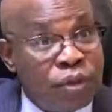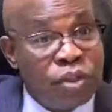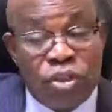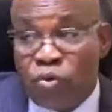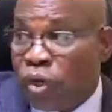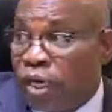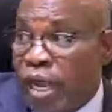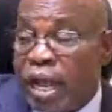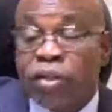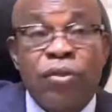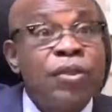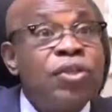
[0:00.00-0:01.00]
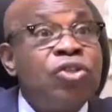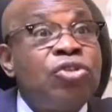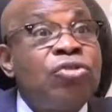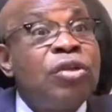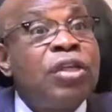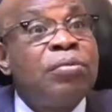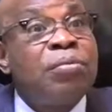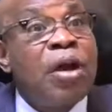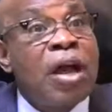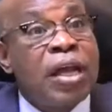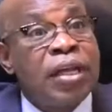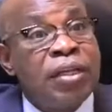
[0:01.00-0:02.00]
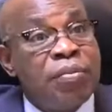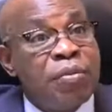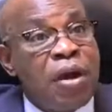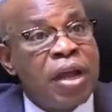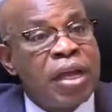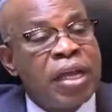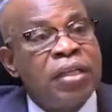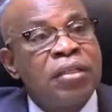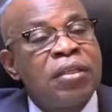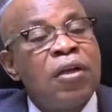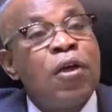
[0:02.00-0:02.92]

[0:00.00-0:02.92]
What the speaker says: She went down to the street market,